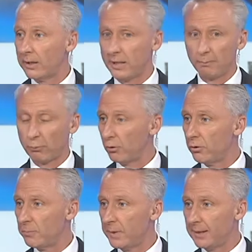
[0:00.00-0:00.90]

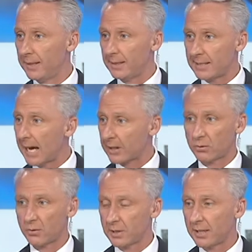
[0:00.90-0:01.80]
improvement in tax
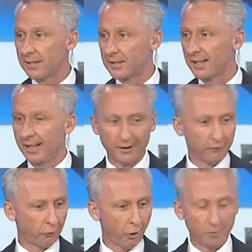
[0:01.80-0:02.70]
receipts
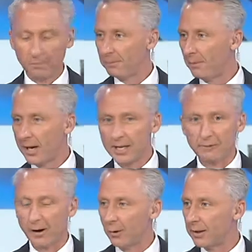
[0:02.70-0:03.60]
from
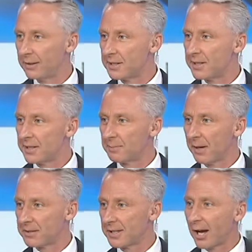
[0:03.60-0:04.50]
MyEFO only 6
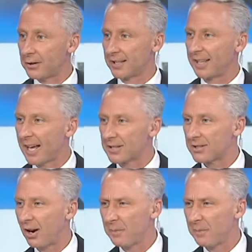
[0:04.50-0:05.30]
months ago to last night.